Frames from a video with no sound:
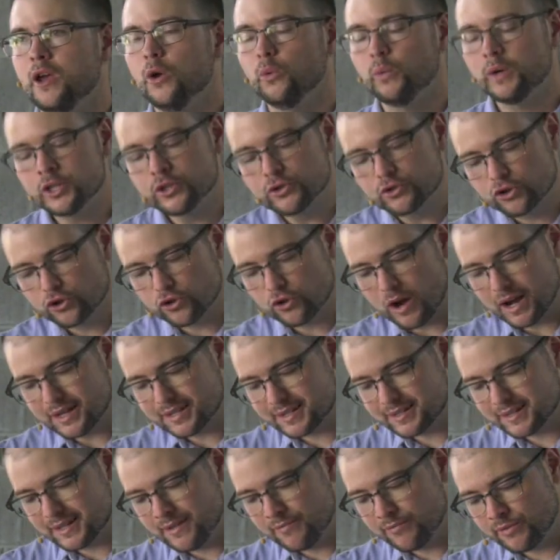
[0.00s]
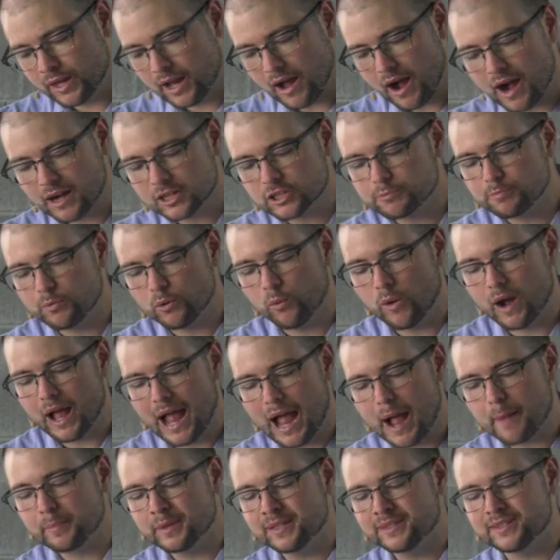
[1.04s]
When you trust in the gospel, what
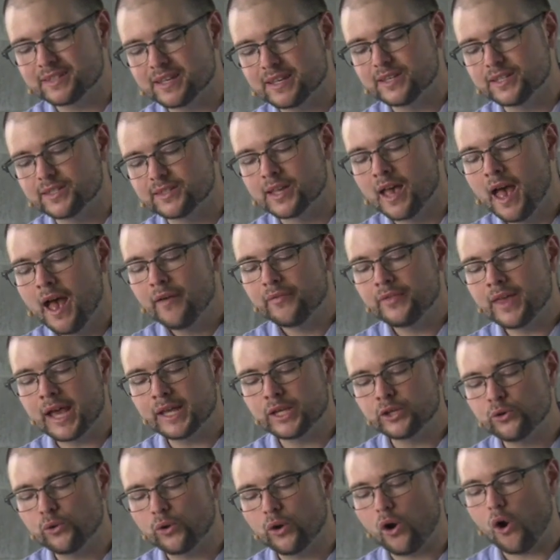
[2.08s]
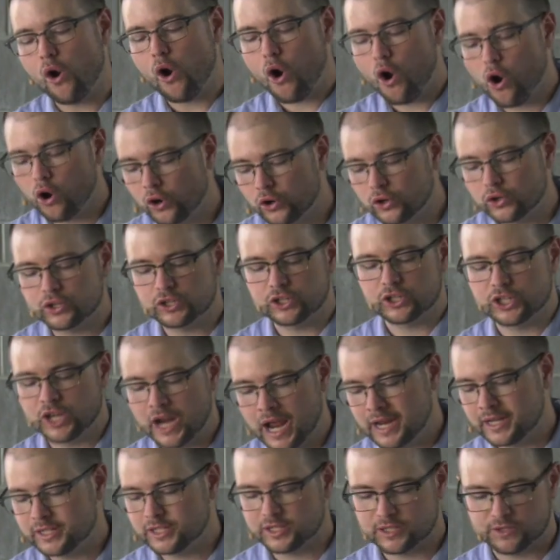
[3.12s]
happens is that your heart
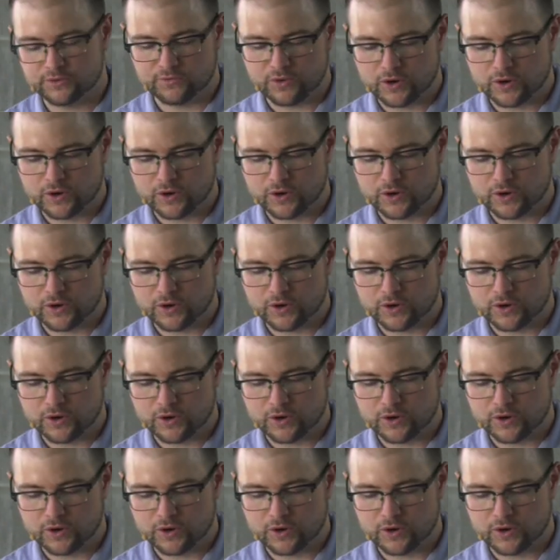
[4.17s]
changes.